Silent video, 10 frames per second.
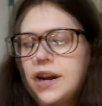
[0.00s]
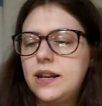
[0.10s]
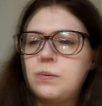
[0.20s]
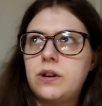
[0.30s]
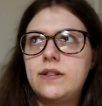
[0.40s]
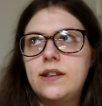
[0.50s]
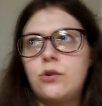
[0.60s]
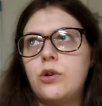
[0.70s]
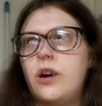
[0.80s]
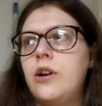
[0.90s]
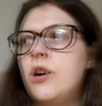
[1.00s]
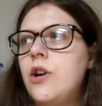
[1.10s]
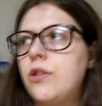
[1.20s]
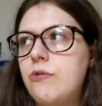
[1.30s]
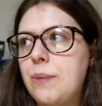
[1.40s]
And it's because this other,
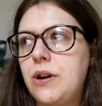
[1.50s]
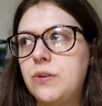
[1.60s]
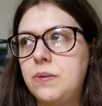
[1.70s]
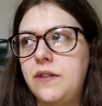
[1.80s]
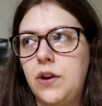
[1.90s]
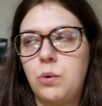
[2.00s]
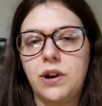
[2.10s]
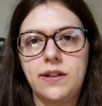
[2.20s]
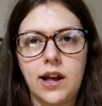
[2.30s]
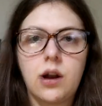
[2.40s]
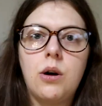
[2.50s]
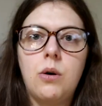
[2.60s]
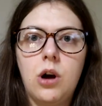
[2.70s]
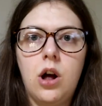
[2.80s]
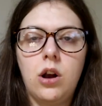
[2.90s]
the reptile specific one is like
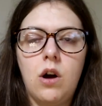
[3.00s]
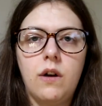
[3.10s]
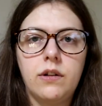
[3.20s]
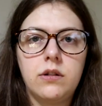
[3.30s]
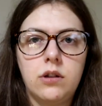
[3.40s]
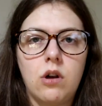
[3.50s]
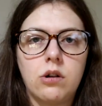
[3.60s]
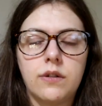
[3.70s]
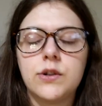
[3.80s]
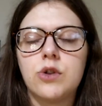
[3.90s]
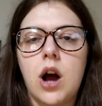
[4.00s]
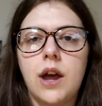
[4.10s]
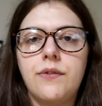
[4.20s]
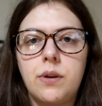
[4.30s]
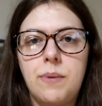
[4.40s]
a lot longer of a
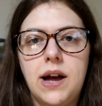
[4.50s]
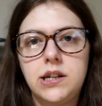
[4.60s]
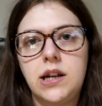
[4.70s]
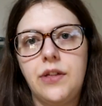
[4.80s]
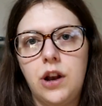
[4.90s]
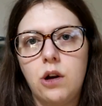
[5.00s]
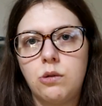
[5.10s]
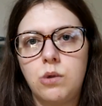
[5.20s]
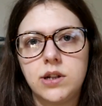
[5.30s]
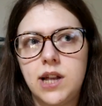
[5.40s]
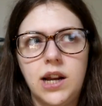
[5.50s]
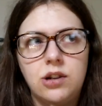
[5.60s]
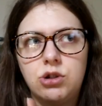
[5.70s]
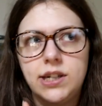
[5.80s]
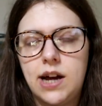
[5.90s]
drive compared to like the local ones like
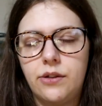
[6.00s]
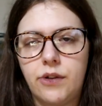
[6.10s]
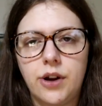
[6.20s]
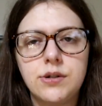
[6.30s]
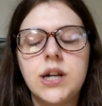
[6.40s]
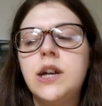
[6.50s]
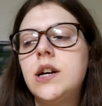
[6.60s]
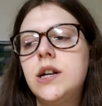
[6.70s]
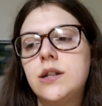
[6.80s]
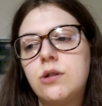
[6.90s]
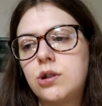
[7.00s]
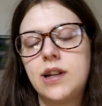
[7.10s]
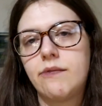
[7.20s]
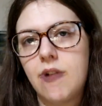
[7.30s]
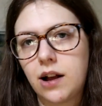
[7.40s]
literally down the road. So I
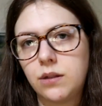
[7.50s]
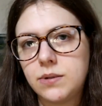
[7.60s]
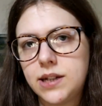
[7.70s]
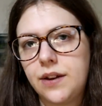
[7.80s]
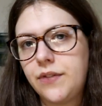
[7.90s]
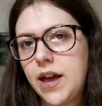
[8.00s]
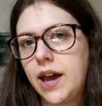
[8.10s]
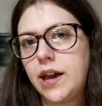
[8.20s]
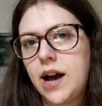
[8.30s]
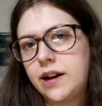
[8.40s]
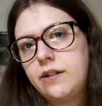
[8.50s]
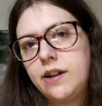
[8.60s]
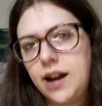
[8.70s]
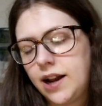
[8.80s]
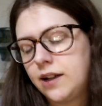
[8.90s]
just like rang them to see if they had
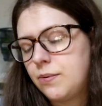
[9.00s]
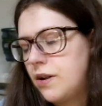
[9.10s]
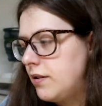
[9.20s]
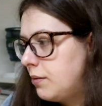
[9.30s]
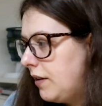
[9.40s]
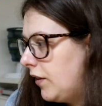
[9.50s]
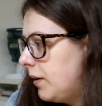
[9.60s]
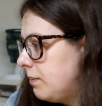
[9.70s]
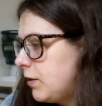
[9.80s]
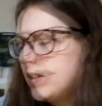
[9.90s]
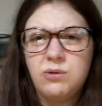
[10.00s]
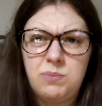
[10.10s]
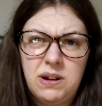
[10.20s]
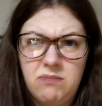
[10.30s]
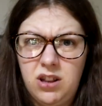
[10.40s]
like experience or whatever, because it
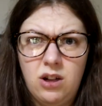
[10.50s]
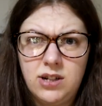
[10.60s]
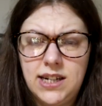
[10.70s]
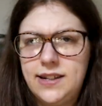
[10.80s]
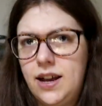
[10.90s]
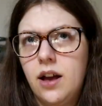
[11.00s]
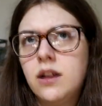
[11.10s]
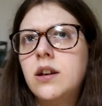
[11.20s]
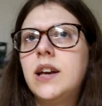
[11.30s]
would be loads easier